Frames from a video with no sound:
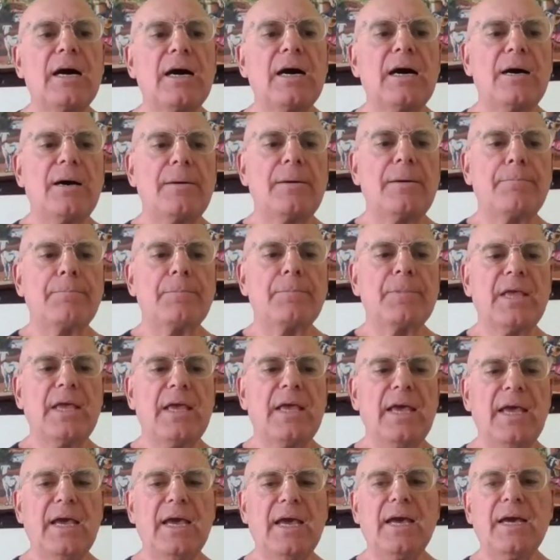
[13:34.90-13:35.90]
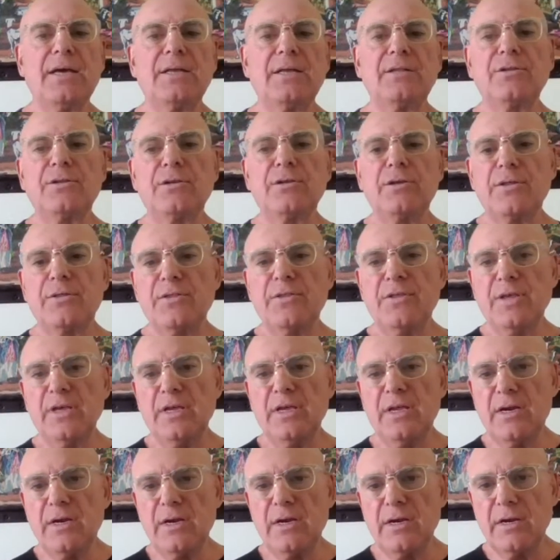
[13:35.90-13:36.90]
and
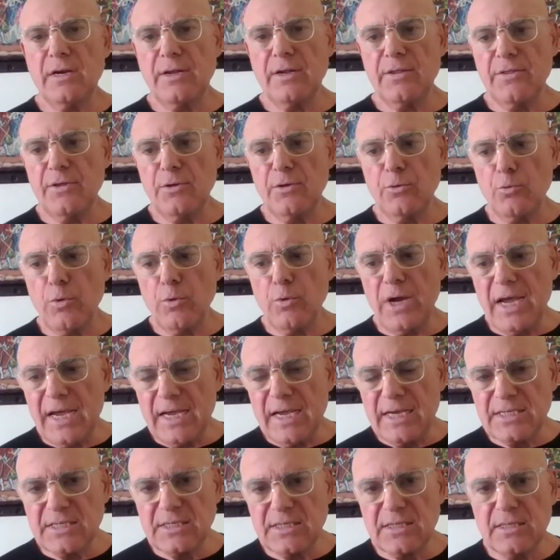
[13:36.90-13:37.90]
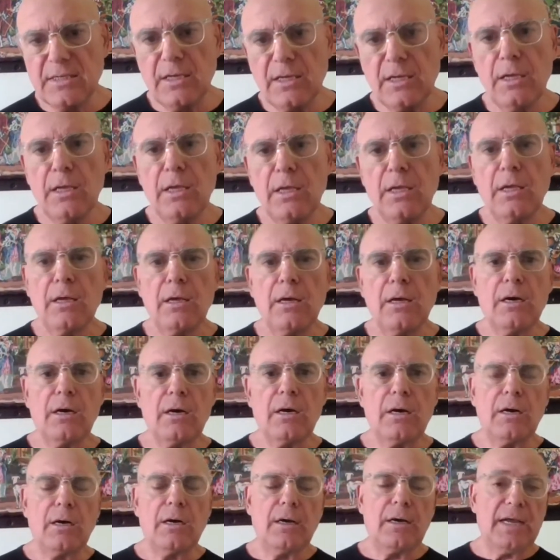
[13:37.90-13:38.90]
the West,
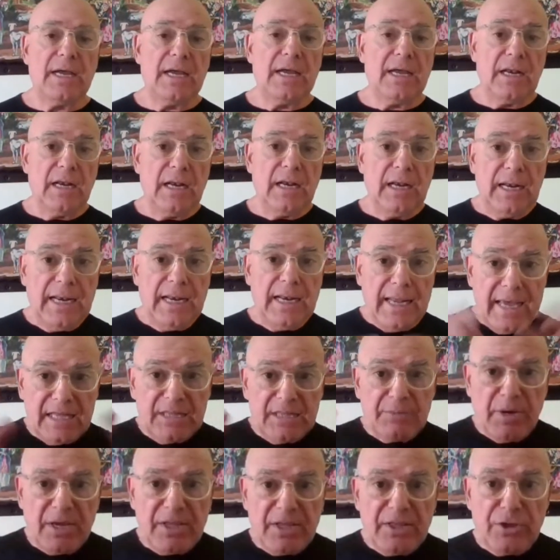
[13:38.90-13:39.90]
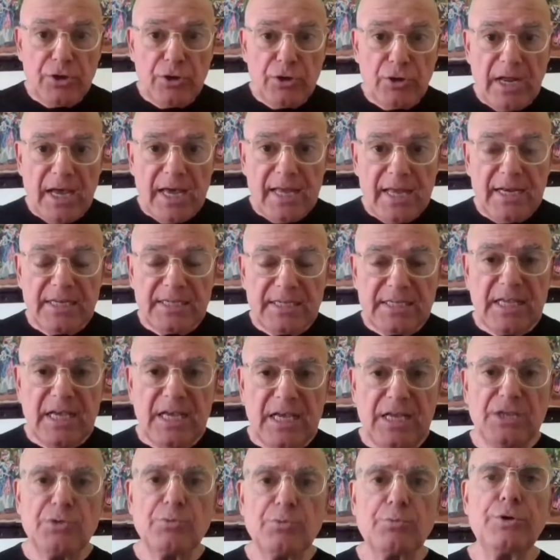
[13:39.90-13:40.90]
led by the United
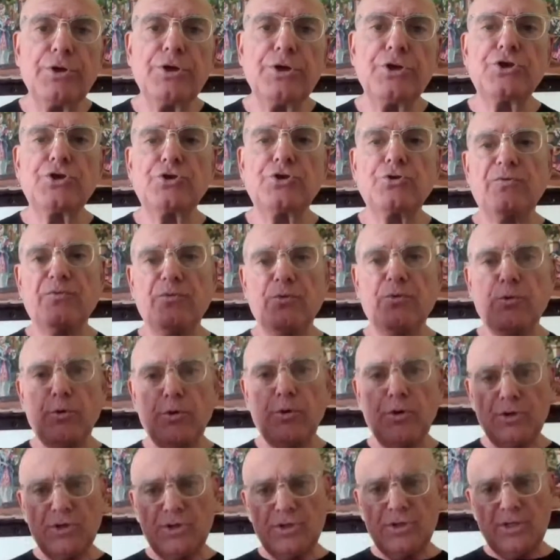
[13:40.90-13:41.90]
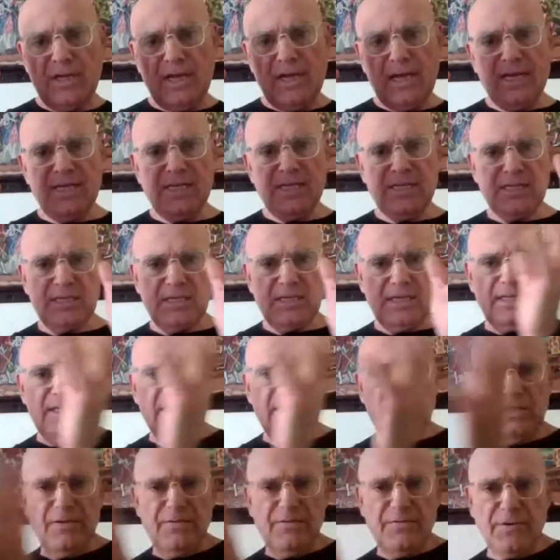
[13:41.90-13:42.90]
States, which of course has a
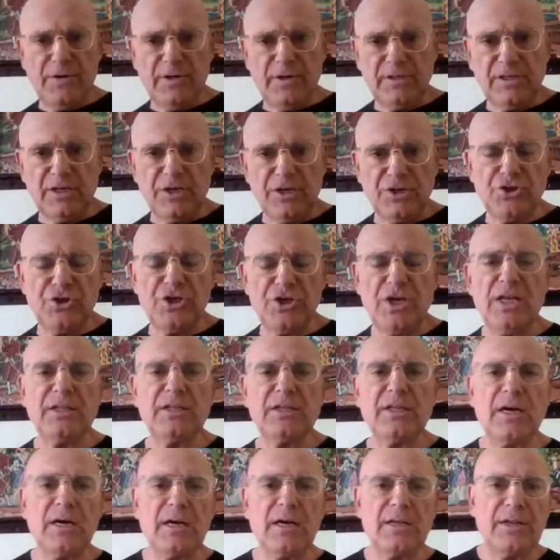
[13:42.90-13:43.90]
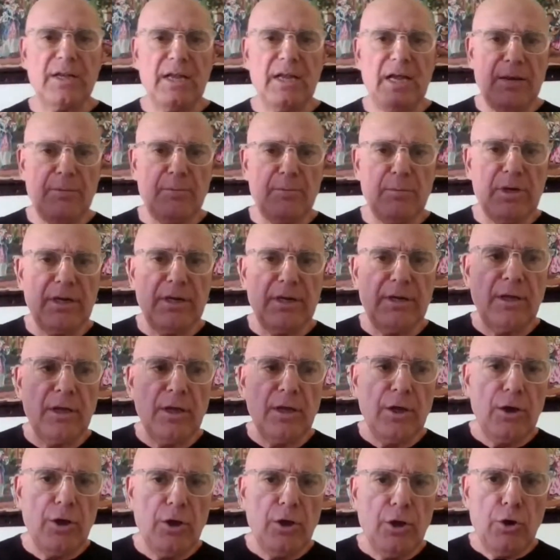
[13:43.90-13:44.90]
different agenda, namely
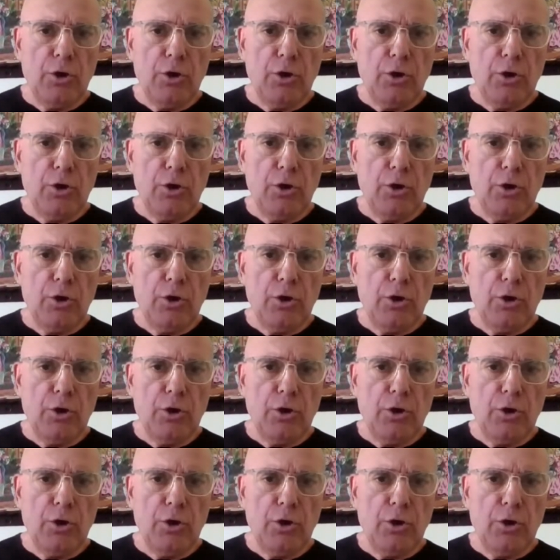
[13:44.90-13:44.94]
